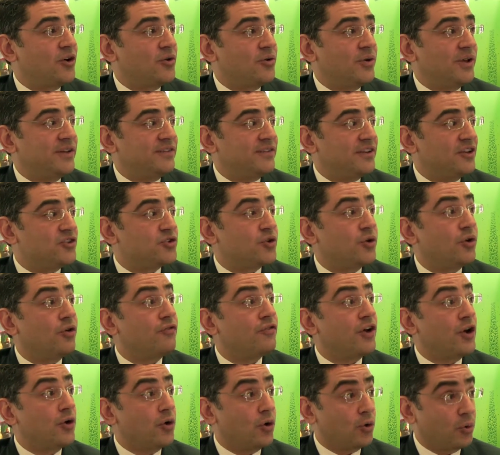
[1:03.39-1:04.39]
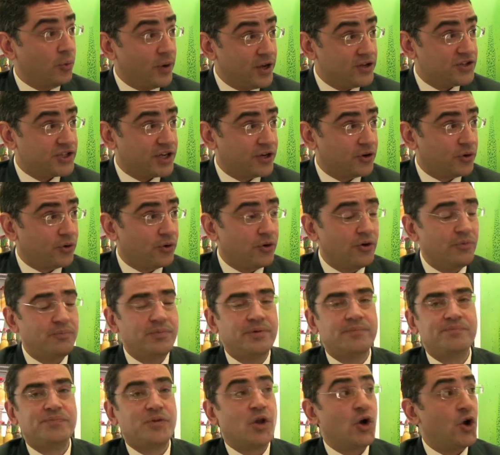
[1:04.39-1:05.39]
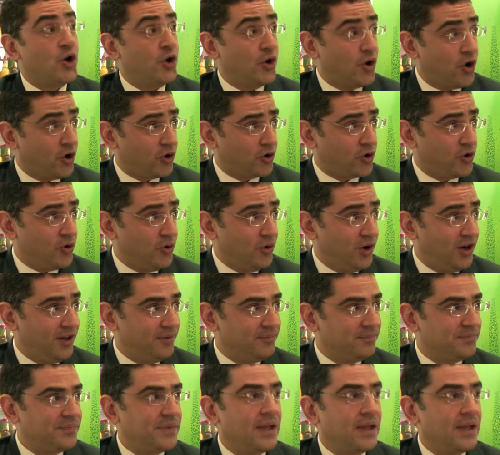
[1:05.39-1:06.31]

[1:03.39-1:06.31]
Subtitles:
acquisition of a Norwegian group, Norcool.